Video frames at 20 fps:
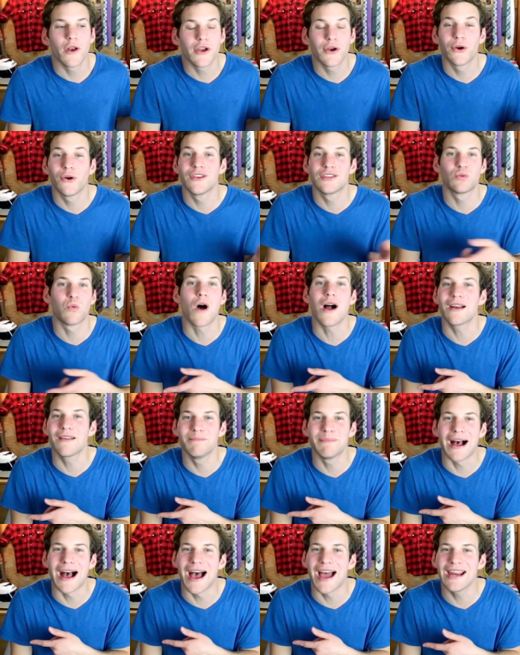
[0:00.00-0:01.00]
When you're just
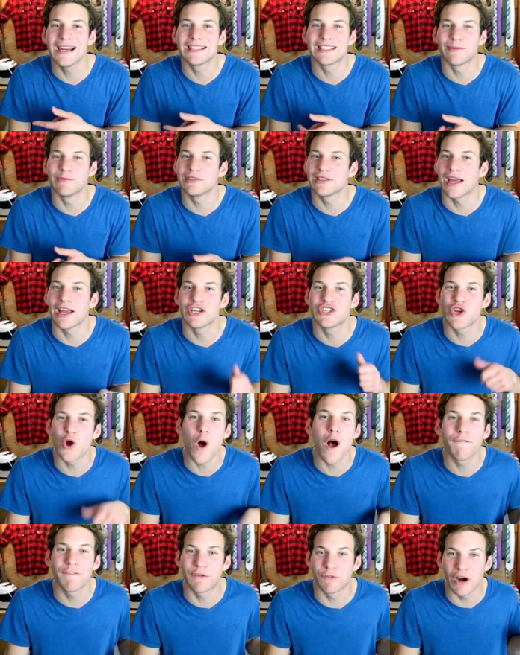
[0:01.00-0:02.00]
walking by and someone's gonna
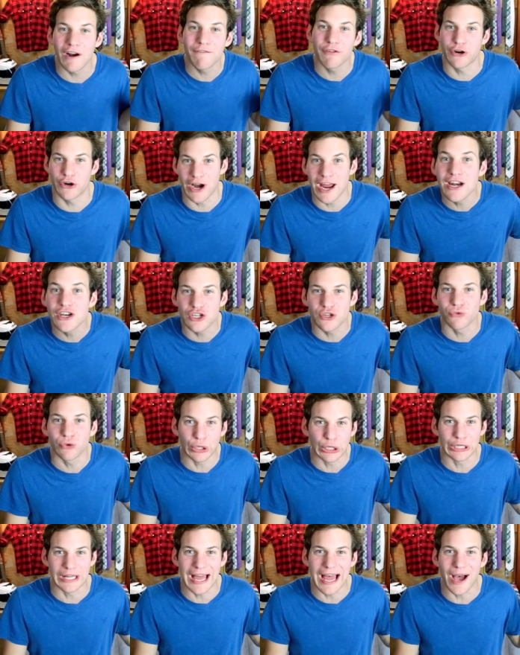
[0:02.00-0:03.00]
show up and rev their engine
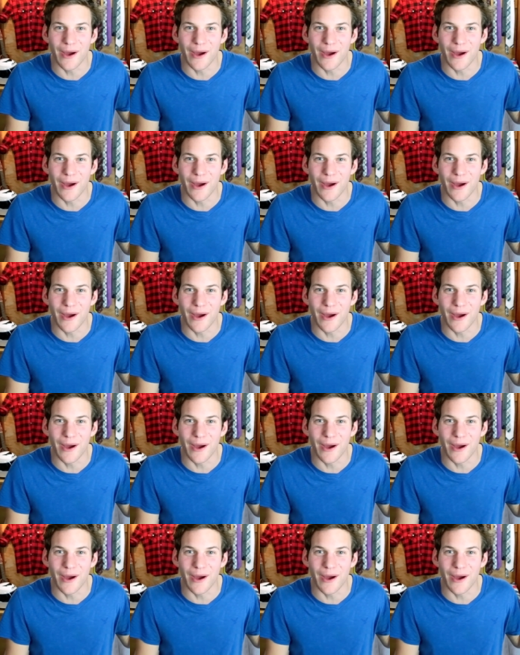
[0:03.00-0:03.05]
real